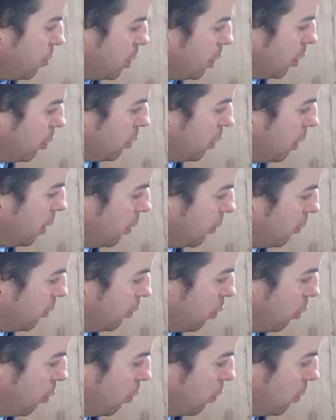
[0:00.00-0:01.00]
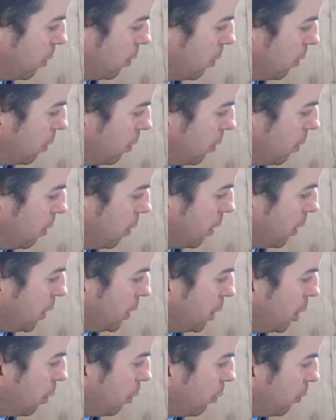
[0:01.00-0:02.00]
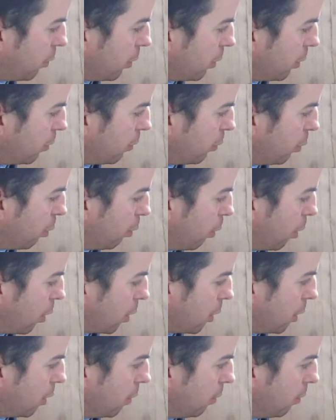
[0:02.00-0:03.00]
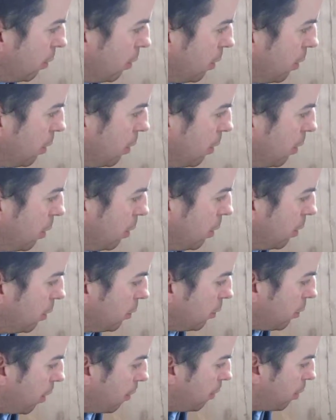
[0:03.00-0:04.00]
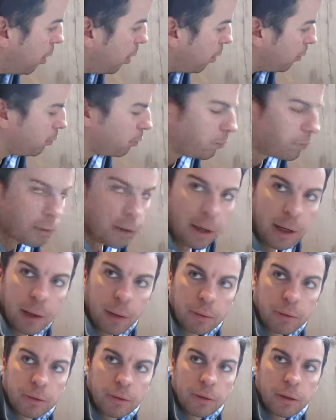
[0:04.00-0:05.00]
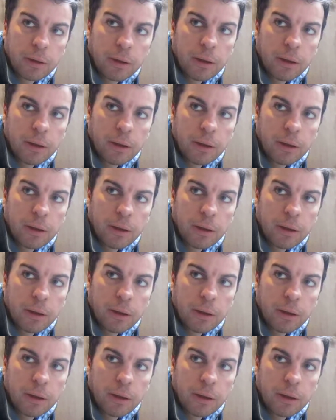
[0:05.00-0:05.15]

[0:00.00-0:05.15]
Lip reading: unit is still in use and is still working some parts of the house.